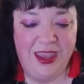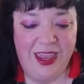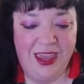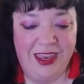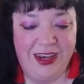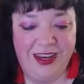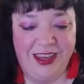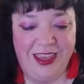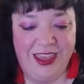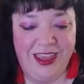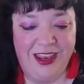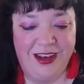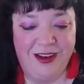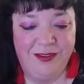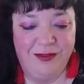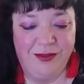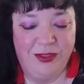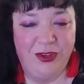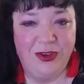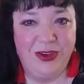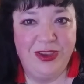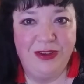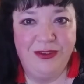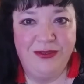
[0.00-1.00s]
And again,
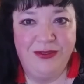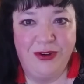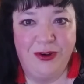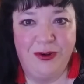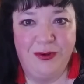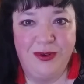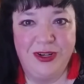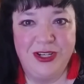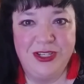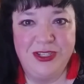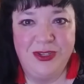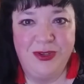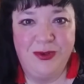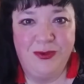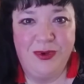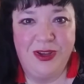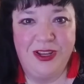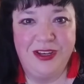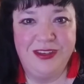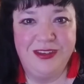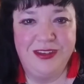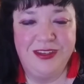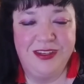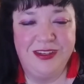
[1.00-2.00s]
looking forward to
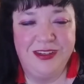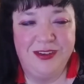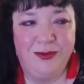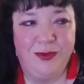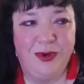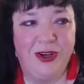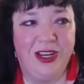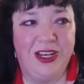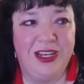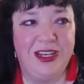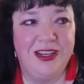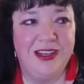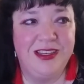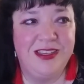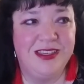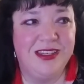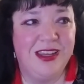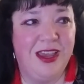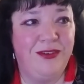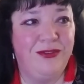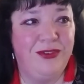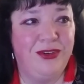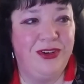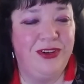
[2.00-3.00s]
what we're going to
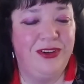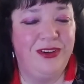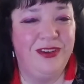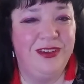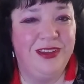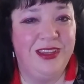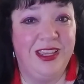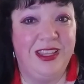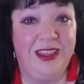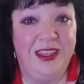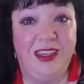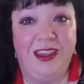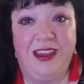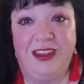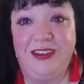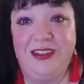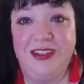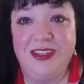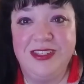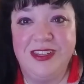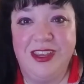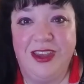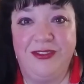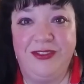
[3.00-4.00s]
discover in the
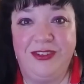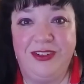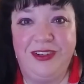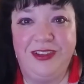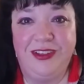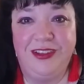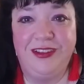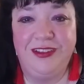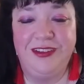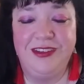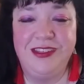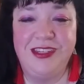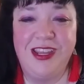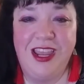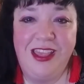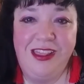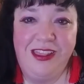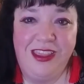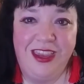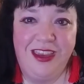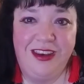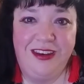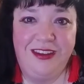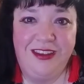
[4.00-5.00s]
undiscovered
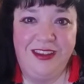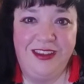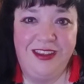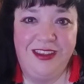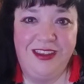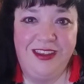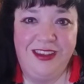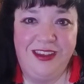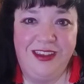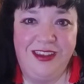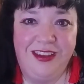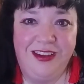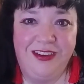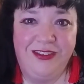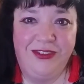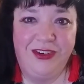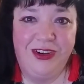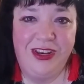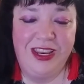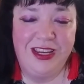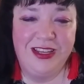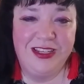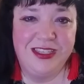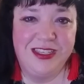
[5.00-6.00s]
Thailand for
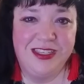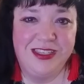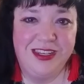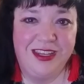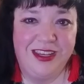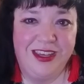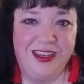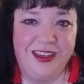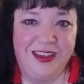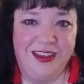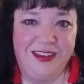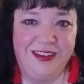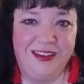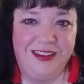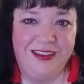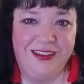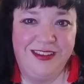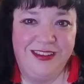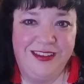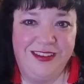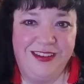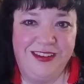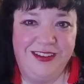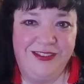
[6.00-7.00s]
next, uh,
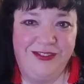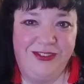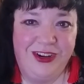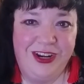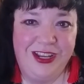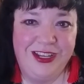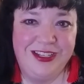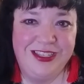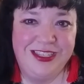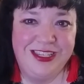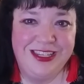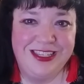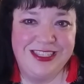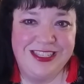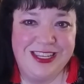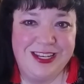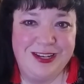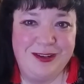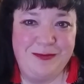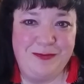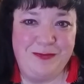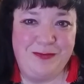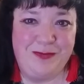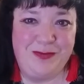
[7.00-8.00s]
for next
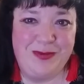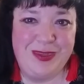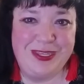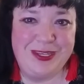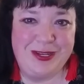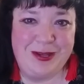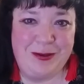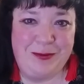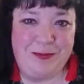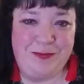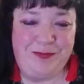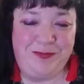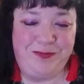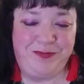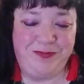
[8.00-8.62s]
season. So